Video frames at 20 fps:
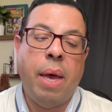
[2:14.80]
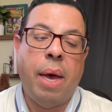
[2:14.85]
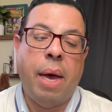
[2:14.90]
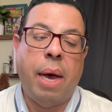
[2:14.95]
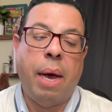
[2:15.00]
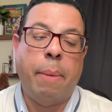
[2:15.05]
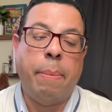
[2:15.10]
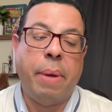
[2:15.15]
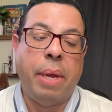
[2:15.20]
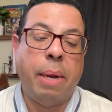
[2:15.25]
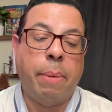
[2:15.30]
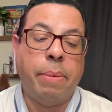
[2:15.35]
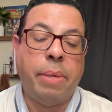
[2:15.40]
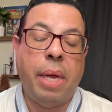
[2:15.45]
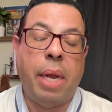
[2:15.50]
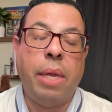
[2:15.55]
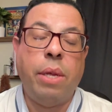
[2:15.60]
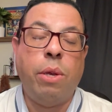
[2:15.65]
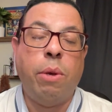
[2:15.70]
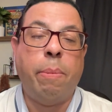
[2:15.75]
And I'm
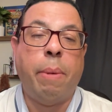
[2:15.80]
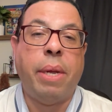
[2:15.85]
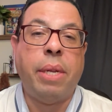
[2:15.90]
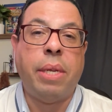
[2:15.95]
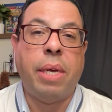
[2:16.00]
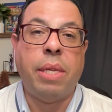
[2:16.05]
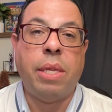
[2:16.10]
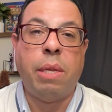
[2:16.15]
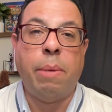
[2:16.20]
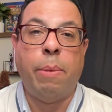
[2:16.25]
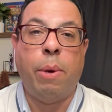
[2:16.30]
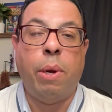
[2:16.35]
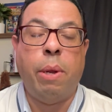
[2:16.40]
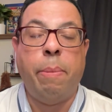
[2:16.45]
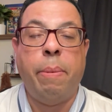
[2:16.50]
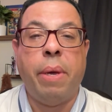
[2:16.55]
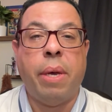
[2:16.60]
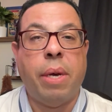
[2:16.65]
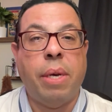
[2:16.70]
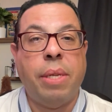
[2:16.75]
telling you my
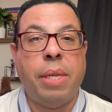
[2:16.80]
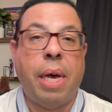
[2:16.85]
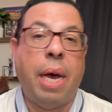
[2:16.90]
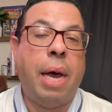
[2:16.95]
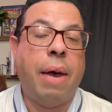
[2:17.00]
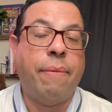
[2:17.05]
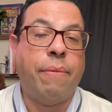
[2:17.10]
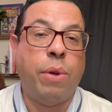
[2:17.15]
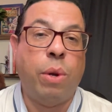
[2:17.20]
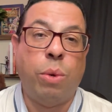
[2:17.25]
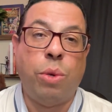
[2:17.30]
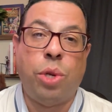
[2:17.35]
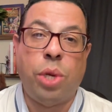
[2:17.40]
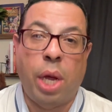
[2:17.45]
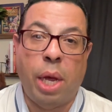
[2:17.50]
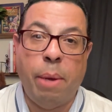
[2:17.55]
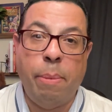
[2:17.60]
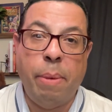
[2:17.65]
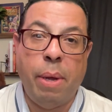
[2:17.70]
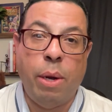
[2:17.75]
testimony because I have no
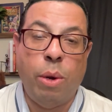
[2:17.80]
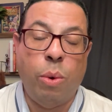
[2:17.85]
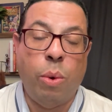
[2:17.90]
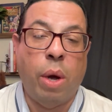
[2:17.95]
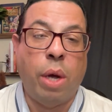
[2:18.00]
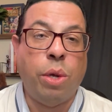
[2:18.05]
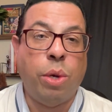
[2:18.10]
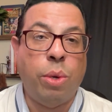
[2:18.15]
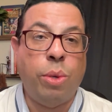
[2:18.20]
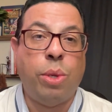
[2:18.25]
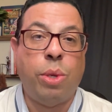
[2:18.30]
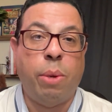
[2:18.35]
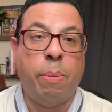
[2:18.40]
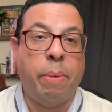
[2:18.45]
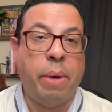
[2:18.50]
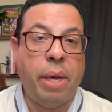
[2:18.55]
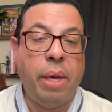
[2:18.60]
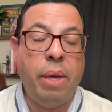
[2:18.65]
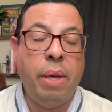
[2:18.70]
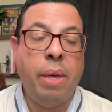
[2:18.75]
shame in who I used to
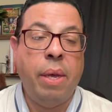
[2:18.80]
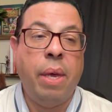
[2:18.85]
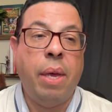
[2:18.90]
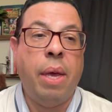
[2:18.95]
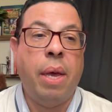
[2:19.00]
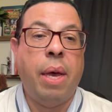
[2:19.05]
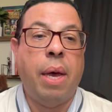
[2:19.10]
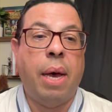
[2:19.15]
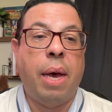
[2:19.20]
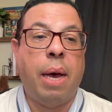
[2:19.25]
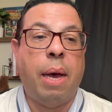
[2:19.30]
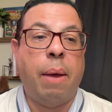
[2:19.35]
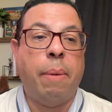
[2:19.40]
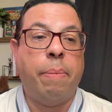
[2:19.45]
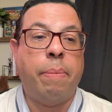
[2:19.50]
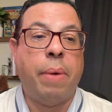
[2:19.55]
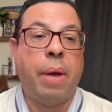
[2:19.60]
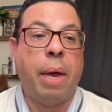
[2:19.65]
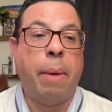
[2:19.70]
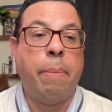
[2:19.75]
be.
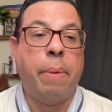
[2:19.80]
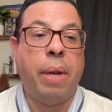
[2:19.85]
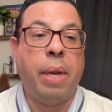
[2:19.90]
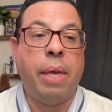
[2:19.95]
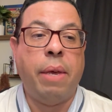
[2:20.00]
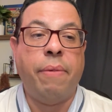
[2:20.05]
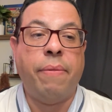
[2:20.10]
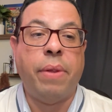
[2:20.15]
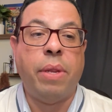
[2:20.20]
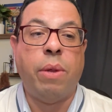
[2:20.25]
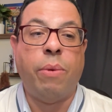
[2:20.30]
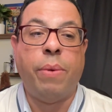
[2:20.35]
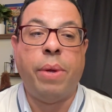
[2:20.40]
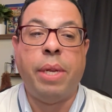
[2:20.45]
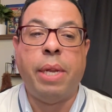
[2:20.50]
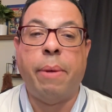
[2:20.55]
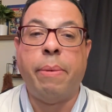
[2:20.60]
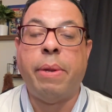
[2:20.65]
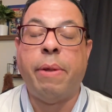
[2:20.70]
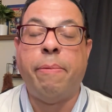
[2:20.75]
I believe in the
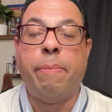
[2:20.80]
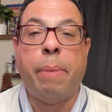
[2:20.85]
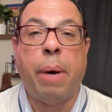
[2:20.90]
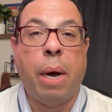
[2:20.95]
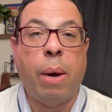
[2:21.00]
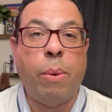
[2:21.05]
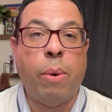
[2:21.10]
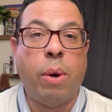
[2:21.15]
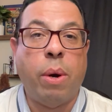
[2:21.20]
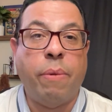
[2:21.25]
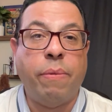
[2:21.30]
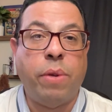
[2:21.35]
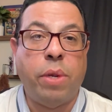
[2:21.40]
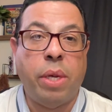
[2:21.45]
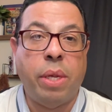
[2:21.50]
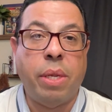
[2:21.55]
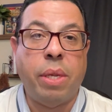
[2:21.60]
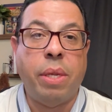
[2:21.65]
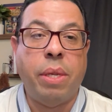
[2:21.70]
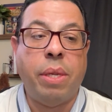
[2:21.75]
redemptive power of
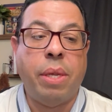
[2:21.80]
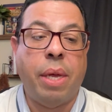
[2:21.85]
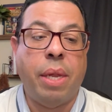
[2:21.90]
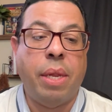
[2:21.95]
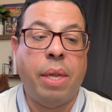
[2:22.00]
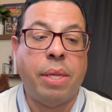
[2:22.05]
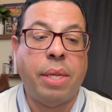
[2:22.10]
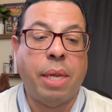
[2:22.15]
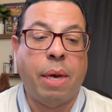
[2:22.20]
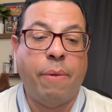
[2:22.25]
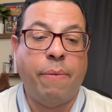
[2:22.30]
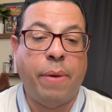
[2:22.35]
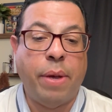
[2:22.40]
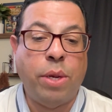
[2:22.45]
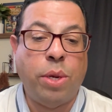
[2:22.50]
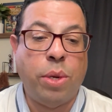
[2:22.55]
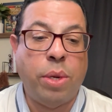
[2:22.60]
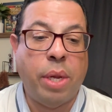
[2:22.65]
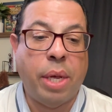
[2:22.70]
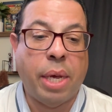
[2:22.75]
Jesus and the
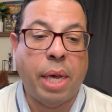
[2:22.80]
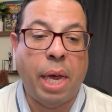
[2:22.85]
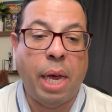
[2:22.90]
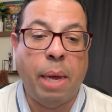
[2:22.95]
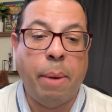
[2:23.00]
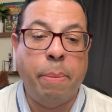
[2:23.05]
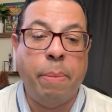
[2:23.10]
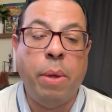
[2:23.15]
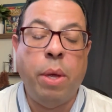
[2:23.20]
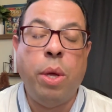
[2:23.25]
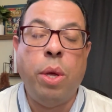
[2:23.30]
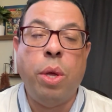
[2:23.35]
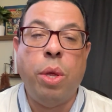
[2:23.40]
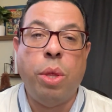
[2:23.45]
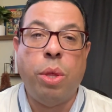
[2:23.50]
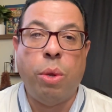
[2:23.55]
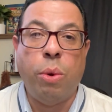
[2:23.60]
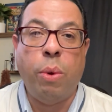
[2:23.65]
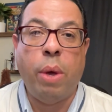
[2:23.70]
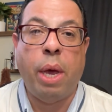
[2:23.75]
salvation that came
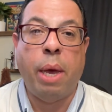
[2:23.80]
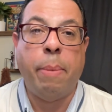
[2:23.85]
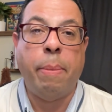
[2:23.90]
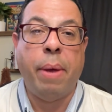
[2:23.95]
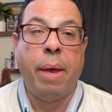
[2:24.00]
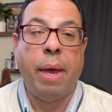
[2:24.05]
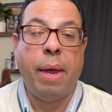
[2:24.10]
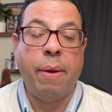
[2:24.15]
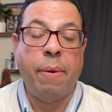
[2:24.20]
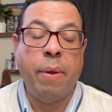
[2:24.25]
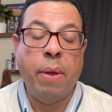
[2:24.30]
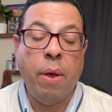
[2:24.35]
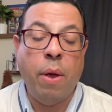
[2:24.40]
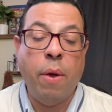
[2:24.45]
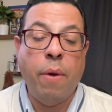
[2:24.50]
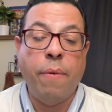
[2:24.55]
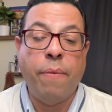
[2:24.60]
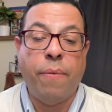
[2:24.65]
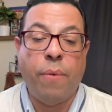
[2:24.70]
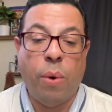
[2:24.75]
through him and
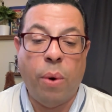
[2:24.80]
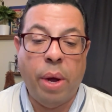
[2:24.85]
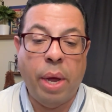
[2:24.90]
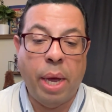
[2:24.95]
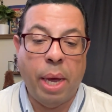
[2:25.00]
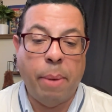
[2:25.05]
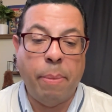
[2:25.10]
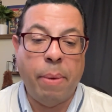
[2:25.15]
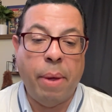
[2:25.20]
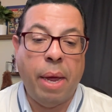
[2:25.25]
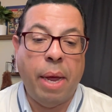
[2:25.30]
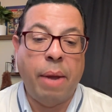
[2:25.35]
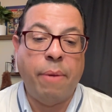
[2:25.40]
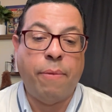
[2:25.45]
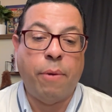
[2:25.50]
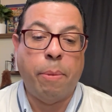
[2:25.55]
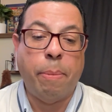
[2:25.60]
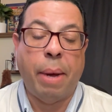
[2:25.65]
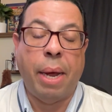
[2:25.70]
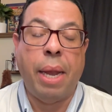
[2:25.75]
for him and
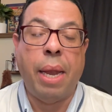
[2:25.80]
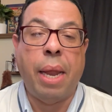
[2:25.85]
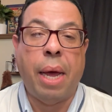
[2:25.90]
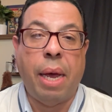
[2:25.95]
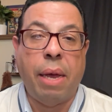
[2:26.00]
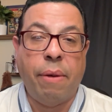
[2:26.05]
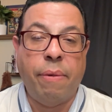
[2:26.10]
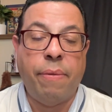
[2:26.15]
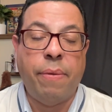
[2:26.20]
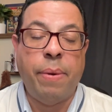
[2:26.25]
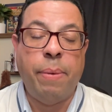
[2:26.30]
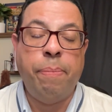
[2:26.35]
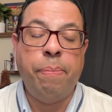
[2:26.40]
for my life.